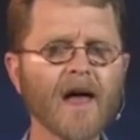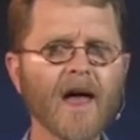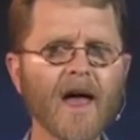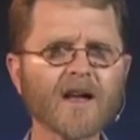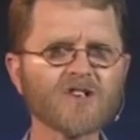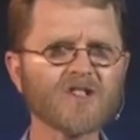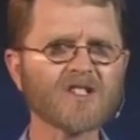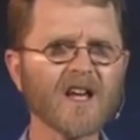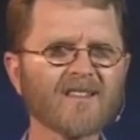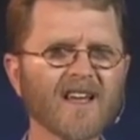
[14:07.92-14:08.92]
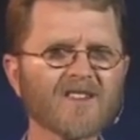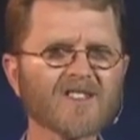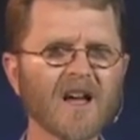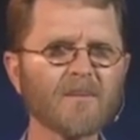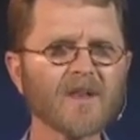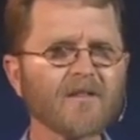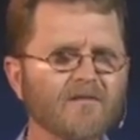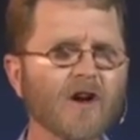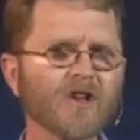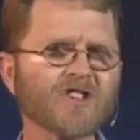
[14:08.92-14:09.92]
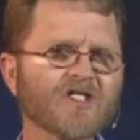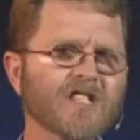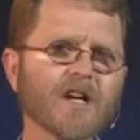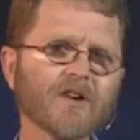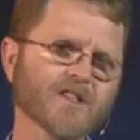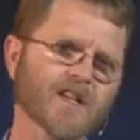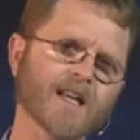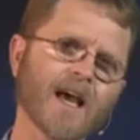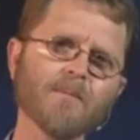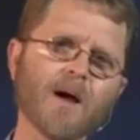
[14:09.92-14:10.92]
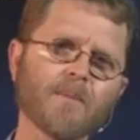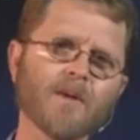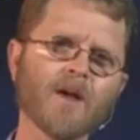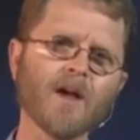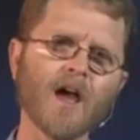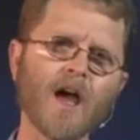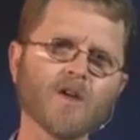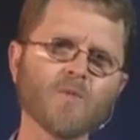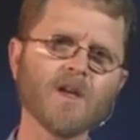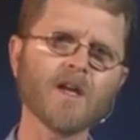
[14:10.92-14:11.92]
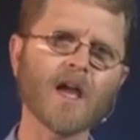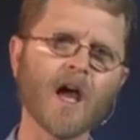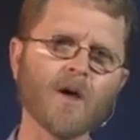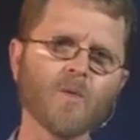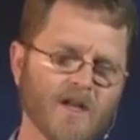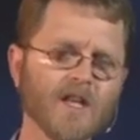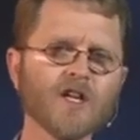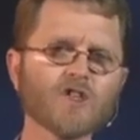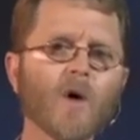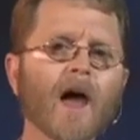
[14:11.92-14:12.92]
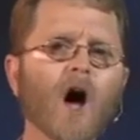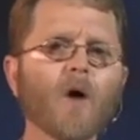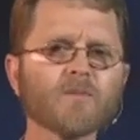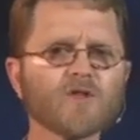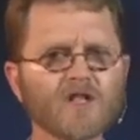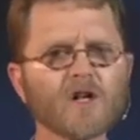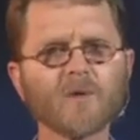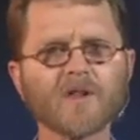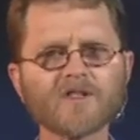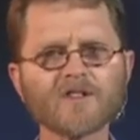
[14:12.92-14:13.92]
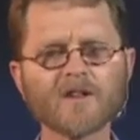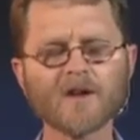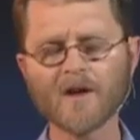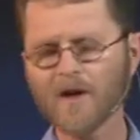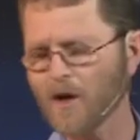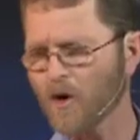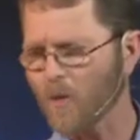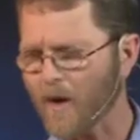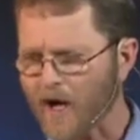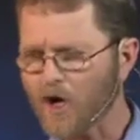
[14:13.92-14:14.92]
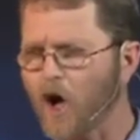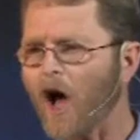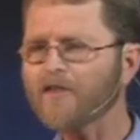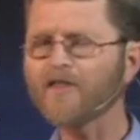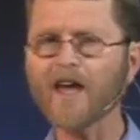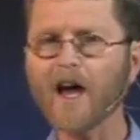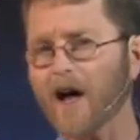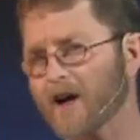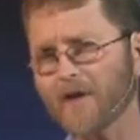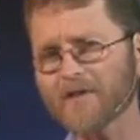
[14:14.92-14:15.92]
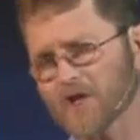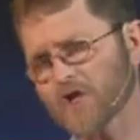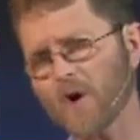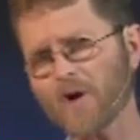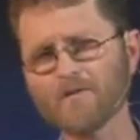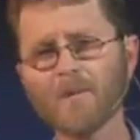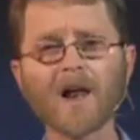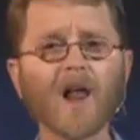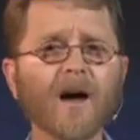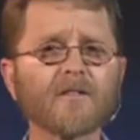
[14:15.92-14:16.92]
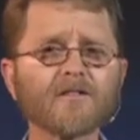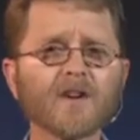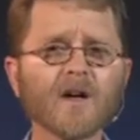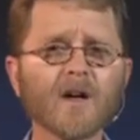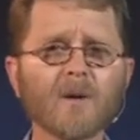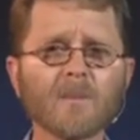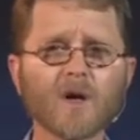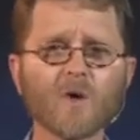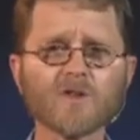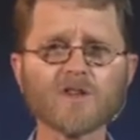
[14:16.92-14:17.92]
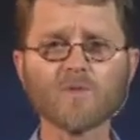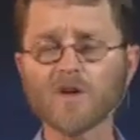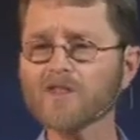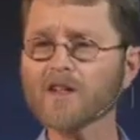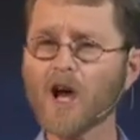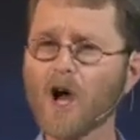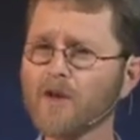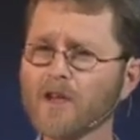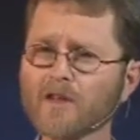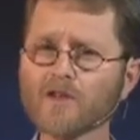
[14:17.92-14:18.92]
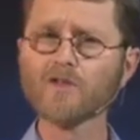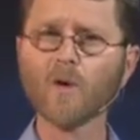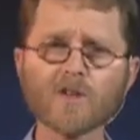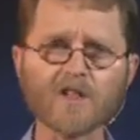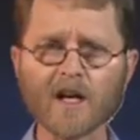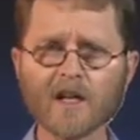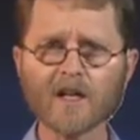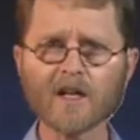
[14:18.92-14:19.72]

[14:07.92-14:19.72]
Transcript: And she said there is something very serious that came up, and we we need your help to deal with this when I got there, I got the shock of my life because it was not only the daughter,